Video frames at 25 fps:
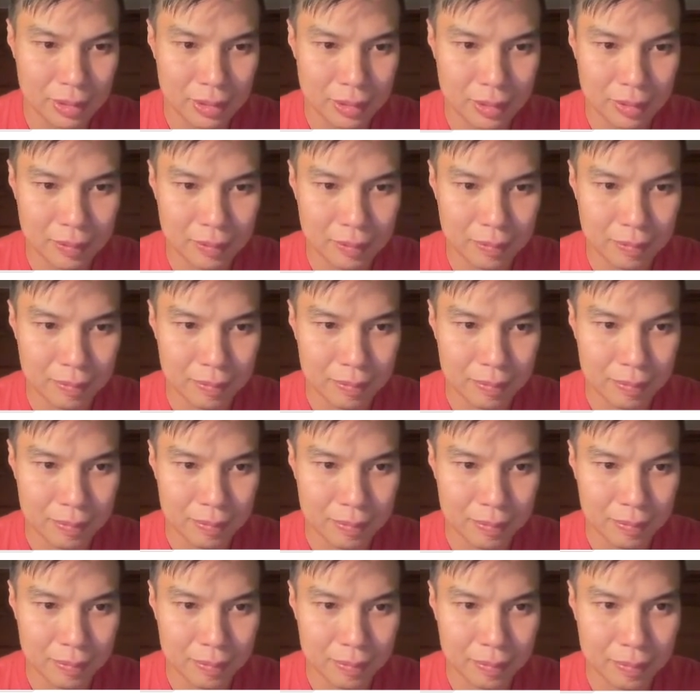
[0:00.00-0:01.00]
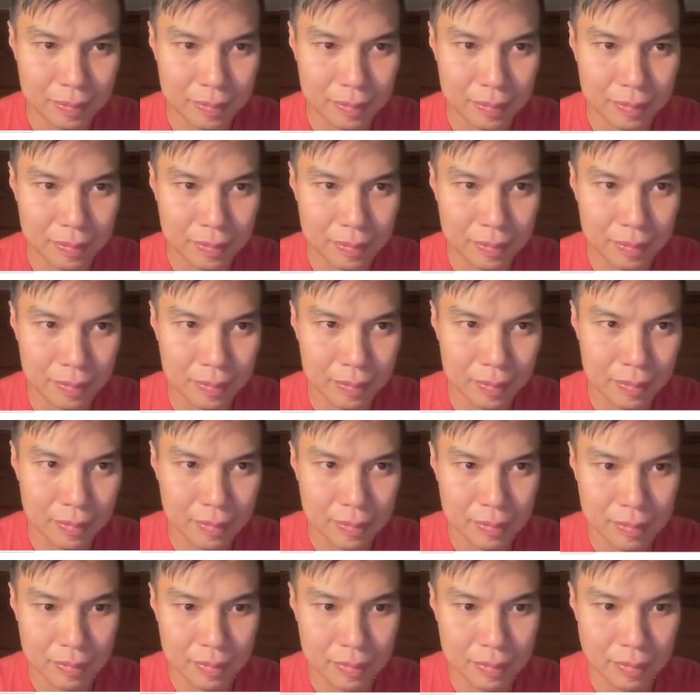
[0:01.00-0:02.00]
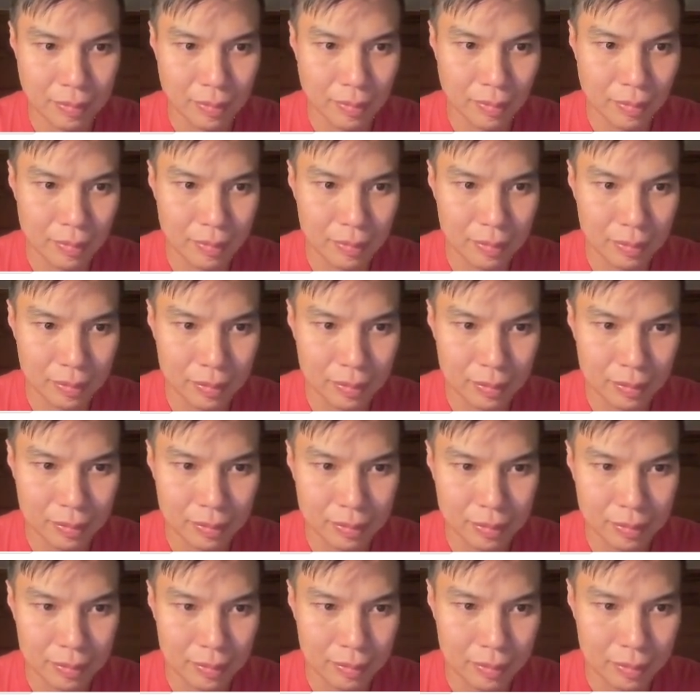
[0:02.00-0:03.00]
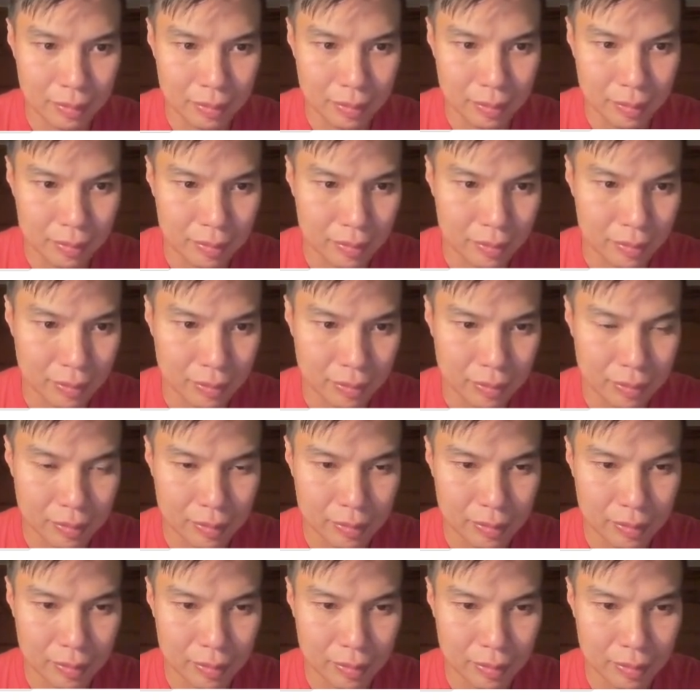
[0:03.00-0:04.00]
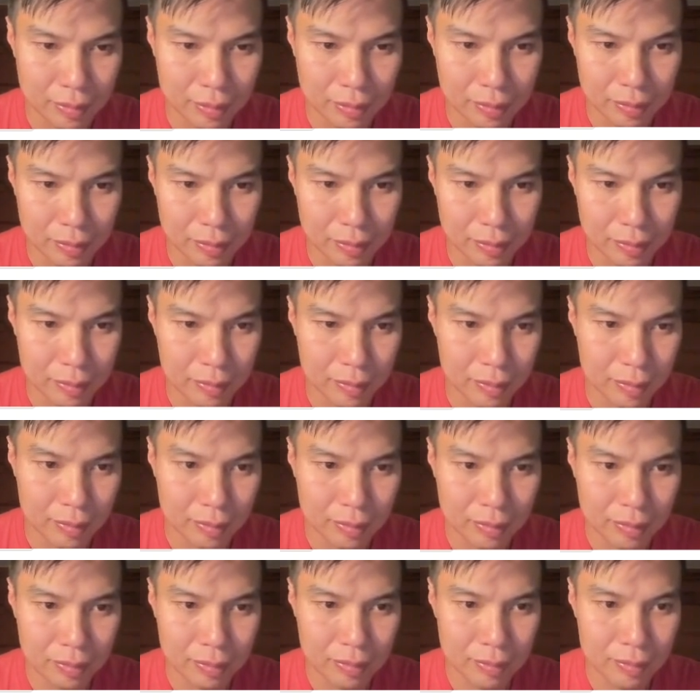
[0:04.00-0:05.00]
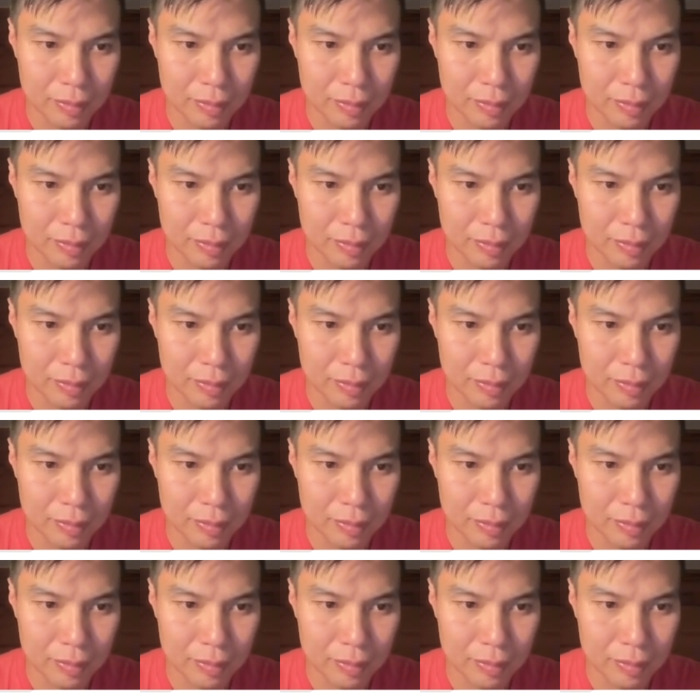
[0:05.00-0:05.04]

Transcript: (no one is talking)